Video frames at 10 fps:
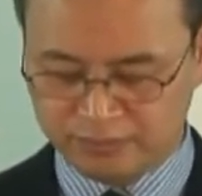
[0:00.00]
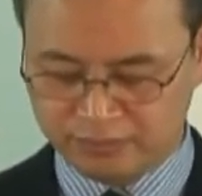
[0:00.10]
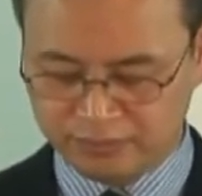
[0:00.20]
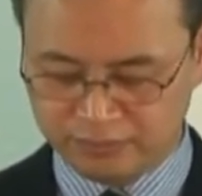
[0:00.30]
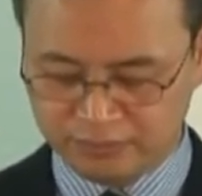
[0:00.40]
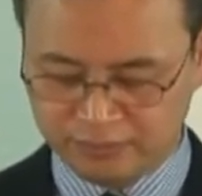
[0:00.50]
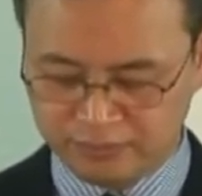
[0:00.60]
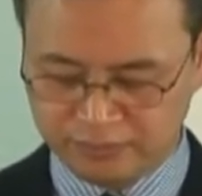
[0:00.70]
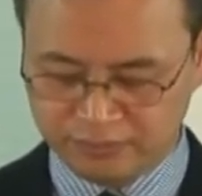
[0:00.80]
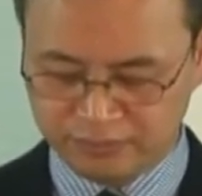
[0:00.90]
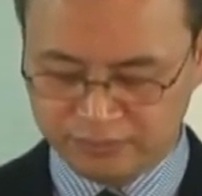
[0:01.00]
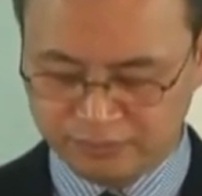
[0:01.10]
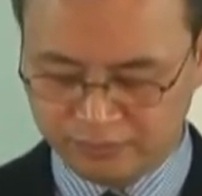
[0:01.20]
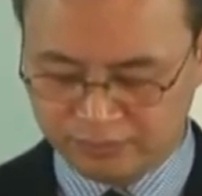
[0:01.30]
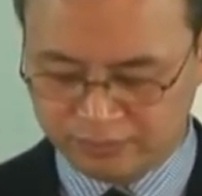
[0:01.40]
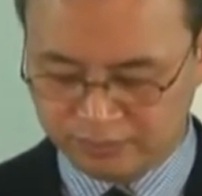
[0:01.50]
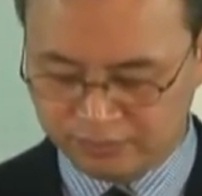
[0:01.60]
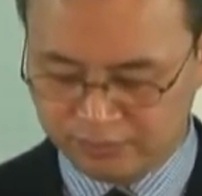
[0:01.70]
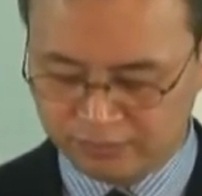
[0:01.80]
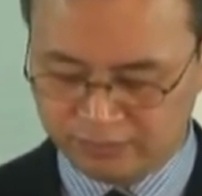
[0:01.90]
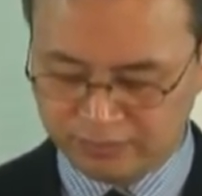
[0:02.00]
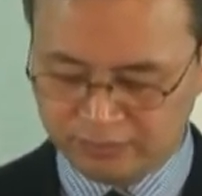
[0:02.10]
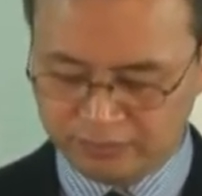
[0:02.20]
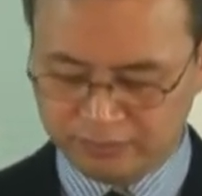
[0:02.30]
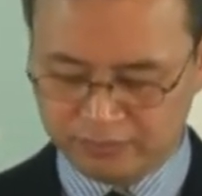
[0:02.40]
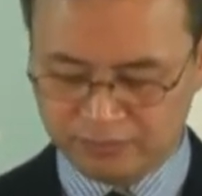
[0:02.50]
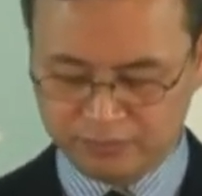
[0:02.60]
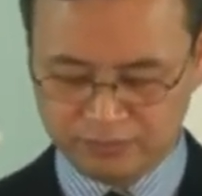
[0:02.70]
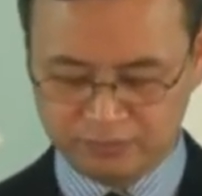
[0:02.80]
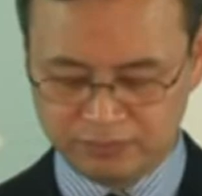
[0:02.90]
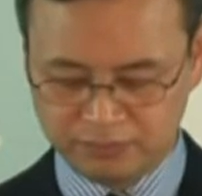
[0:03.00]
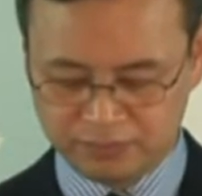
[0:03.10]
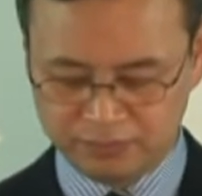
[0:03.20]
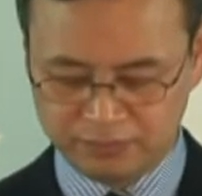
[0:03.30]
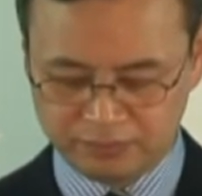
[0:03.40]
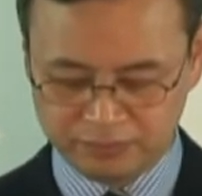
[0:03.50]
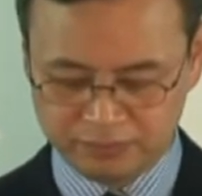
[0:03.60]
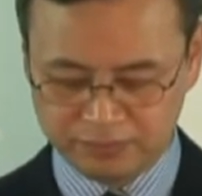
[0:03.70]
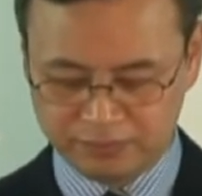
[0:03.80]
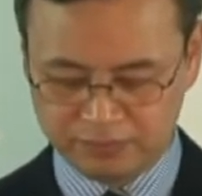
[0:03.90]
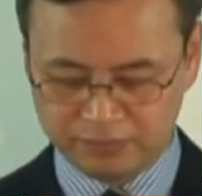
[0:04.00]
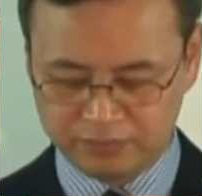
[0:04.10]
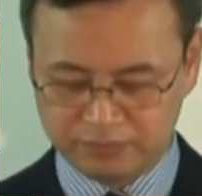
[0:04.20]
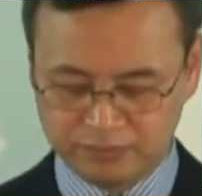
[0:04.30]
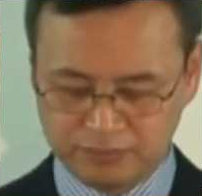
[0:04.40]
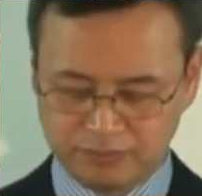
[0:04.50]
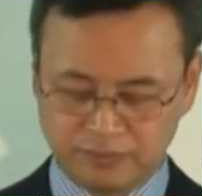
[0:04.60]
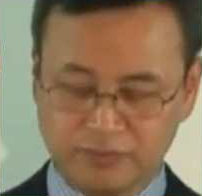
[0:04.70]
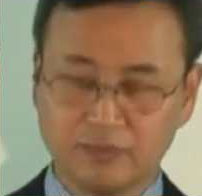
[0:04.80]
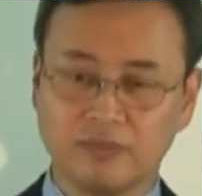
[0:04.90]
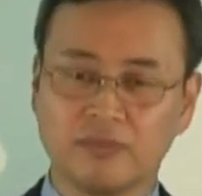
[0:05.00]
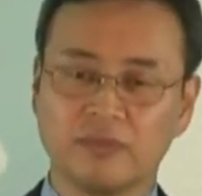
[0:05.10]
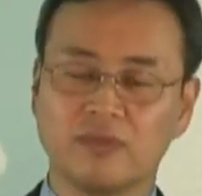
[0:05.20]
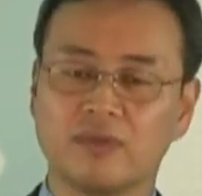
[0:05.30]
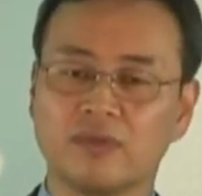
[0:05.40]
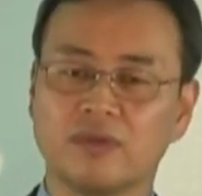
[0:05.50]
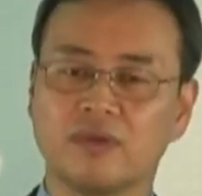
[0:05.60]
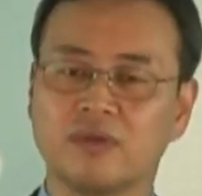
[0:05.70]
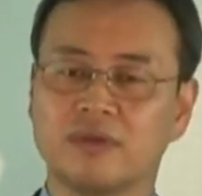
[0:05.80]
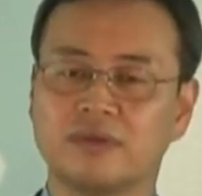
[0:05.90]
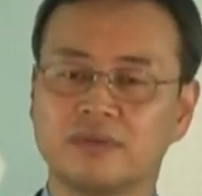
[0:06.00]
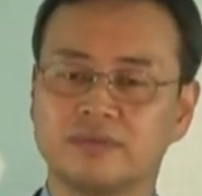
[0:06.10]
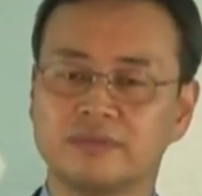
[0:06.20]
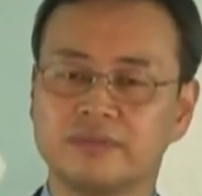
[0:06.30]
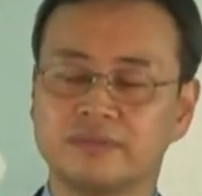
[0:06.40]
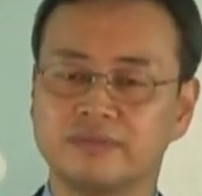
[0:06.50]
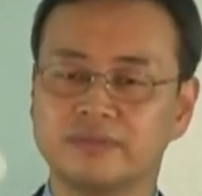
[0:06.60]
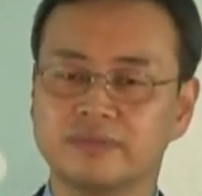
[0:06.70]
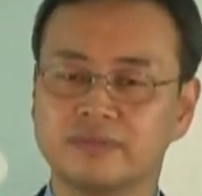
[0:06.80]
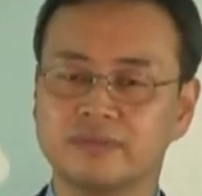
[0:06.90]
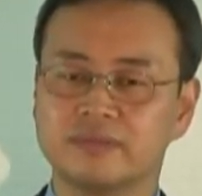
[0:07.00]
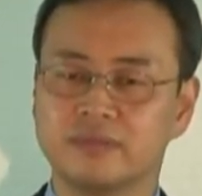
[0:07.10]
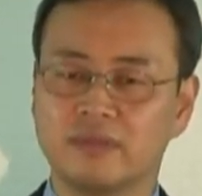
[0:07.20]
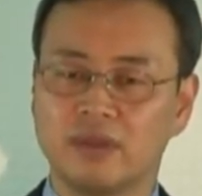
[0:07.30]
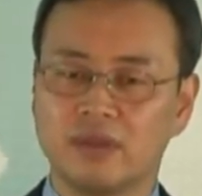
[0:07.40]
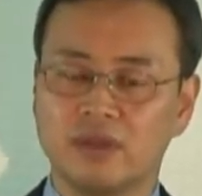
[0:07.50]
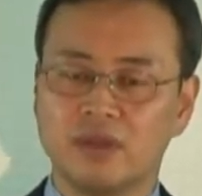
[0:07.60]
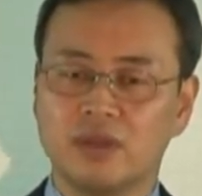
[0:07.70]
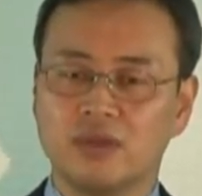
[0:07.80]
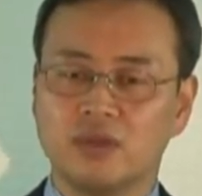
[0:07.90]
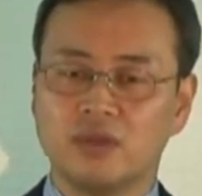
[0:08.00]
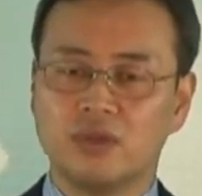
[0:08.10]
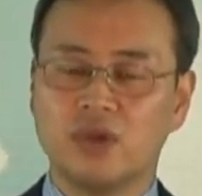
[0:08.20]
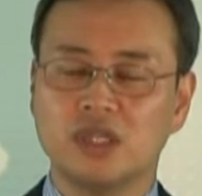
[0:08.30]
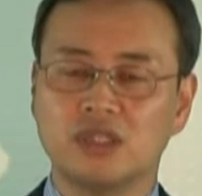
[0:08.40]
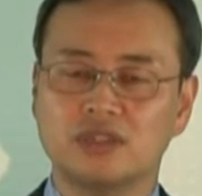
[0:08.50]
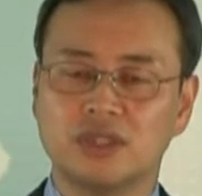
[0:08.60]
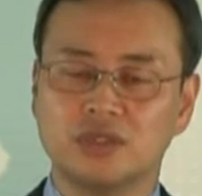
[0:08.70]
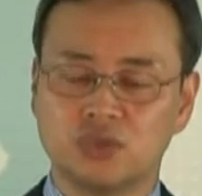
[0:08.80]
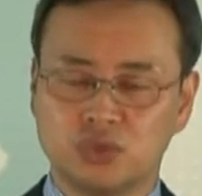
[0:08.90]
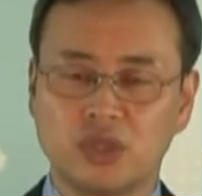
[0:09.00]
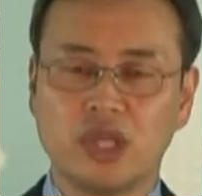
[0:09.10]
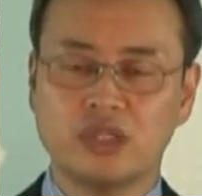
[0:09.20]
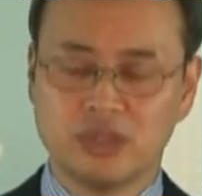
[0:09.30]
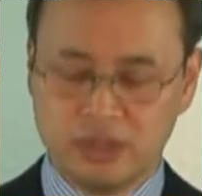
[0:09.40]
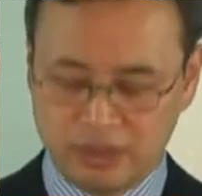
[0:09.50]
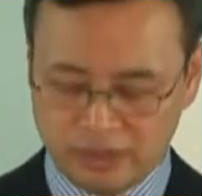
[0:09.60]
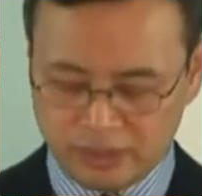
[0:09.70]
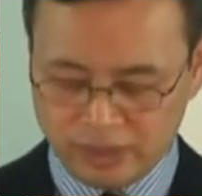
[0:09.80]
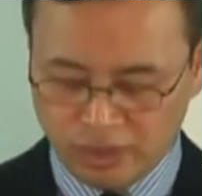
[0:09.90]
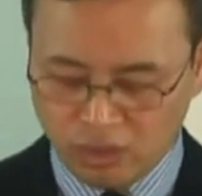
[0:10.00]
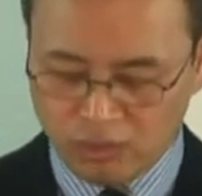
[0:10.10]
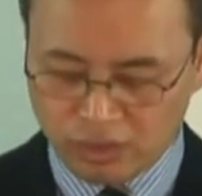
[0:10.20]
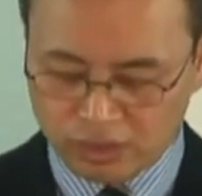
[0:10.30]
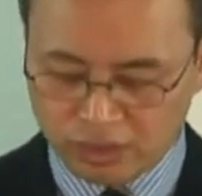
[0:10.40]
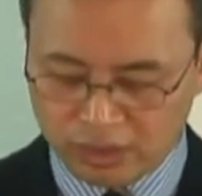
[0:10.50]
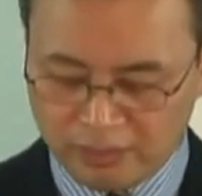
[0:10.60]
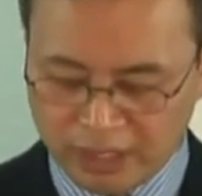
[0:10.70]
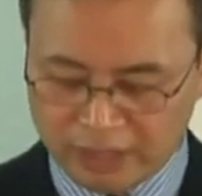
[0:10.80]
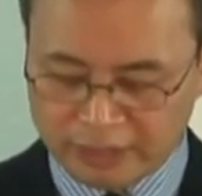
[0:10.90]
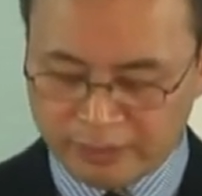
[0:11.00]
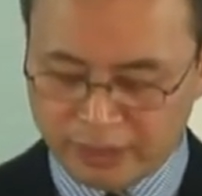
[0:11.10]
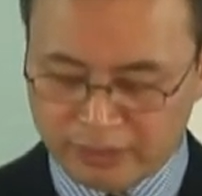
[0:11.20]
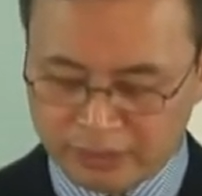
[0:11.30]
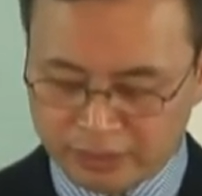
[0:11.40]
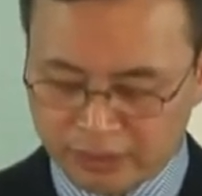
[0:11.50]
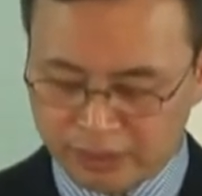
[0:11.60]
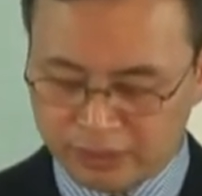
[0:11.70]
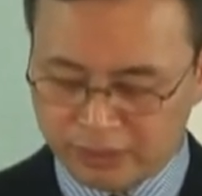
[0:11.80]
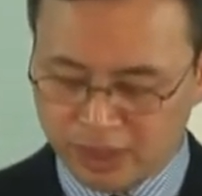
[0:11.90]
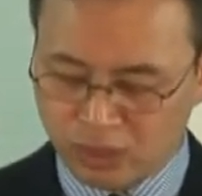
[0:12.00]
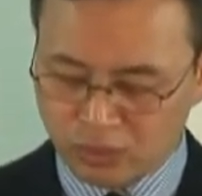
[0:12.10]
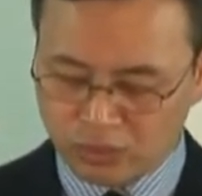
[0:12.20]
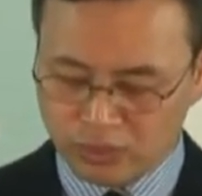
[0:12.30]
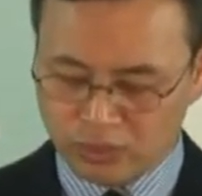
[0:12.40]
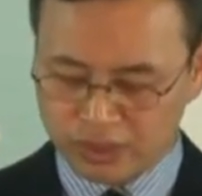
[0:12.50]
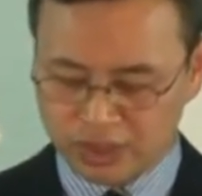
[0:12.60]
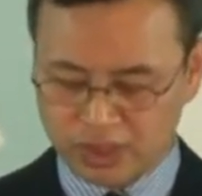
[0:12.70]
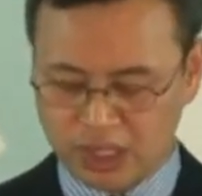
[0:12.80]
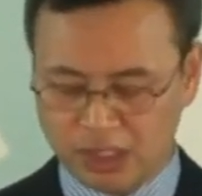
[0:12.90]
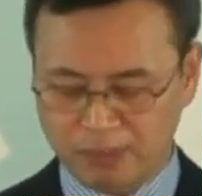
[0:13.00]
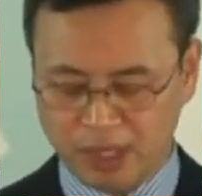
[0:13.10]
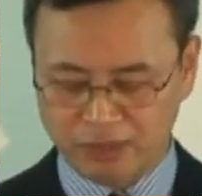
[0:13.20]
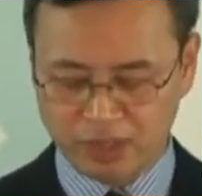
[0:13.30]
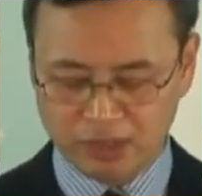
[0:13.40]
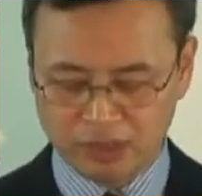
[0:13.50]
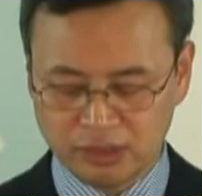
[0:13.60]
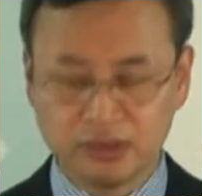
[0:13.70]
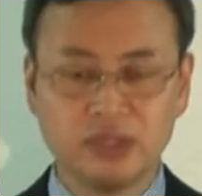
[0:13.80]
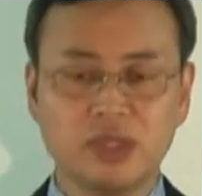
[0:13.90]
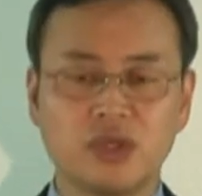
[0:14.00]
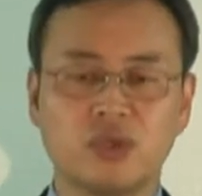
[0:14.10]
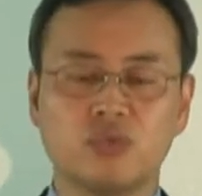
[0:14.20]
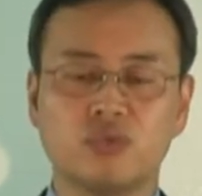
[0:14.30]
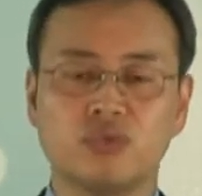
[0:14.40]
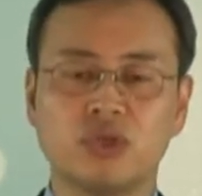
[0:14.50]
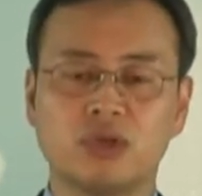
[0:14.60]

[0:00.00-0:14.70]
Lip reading: It is fair to say that the church of the time faced internal difficulties due to leading people astray,